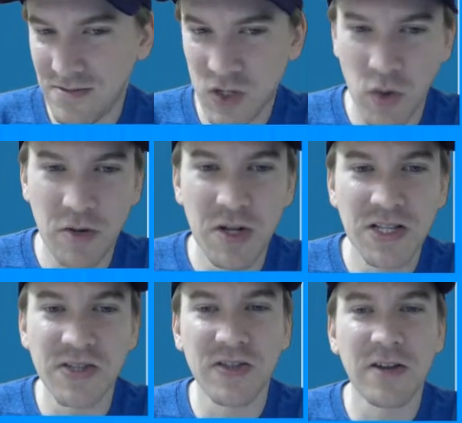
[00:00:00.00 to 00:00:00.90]

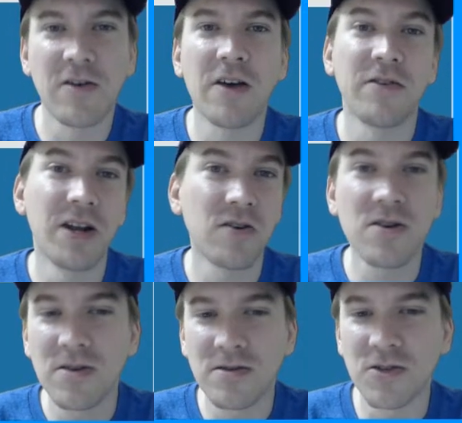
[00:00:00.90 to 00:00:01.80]
minutes instead of half an hour,
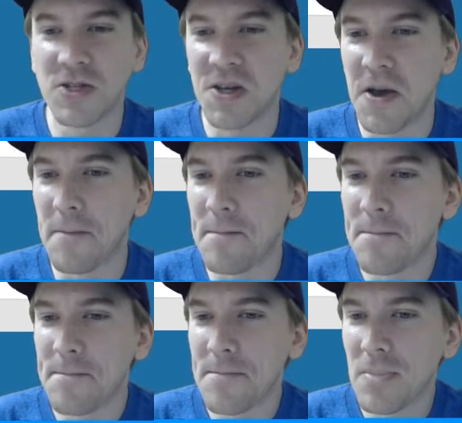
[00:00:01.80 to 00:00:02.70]
good time.
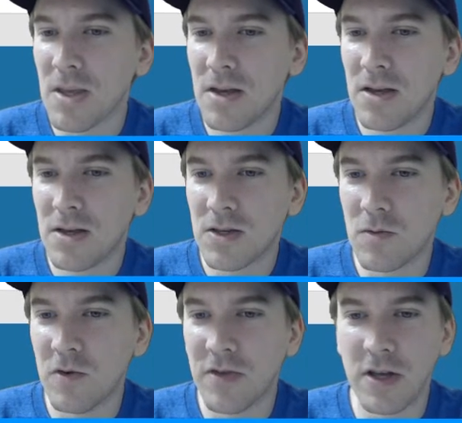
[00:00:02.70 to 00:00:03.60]
So
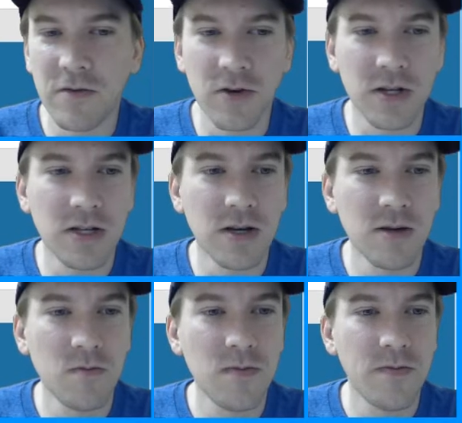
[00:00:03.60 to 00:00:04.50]
move that over to
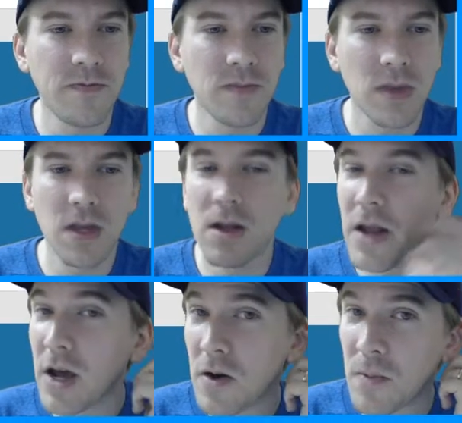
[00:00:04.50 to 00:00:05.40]
done.
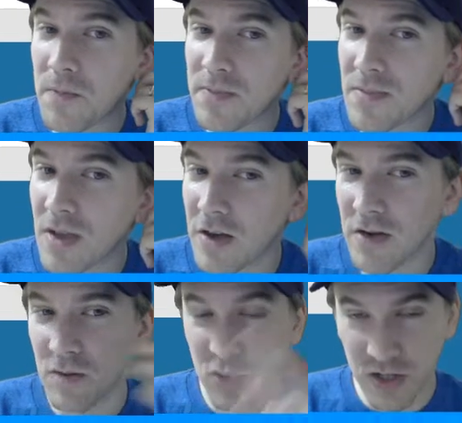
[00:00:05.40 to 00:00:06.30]
Now, I've
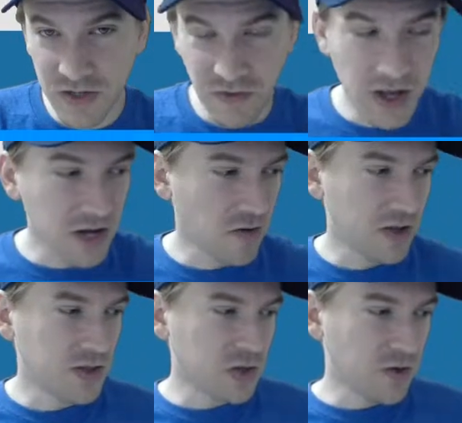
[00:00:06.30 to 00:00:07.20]
got bullets flying
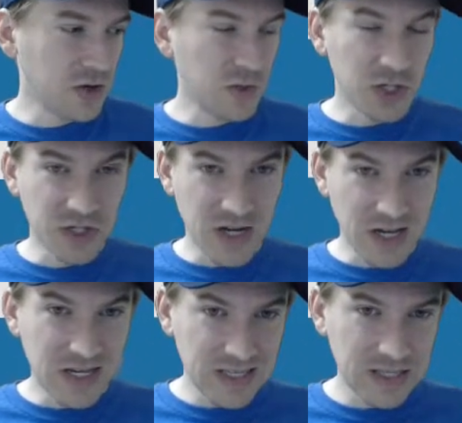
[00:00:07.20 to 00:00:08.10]
around the screen, which is
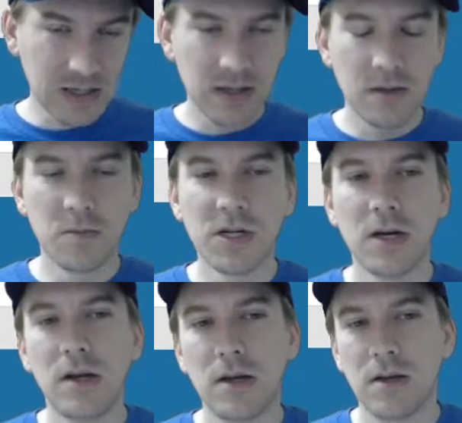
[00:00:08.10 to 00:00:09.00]
nice,
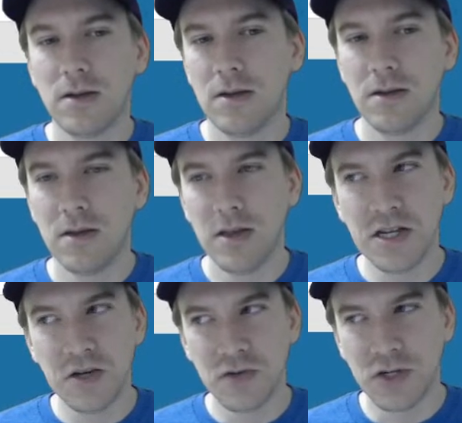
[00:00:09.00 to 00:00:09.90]
but they
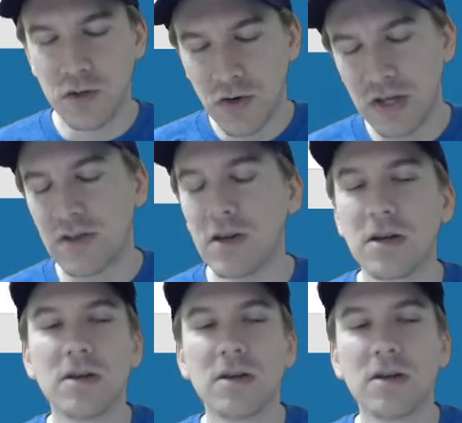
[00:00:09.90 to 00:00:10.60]
don't do anything.